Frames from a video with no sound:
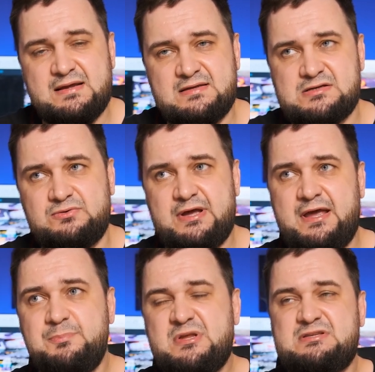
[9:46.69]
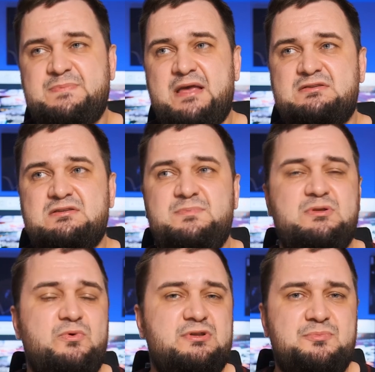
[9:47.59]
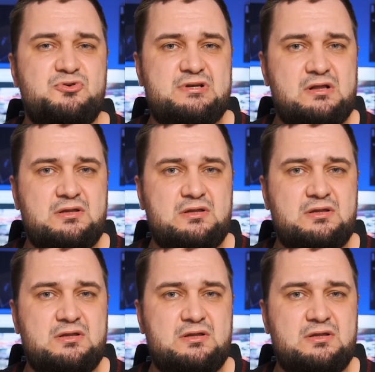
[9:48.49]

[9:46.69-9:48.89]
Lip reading: So the empty spaces between the musical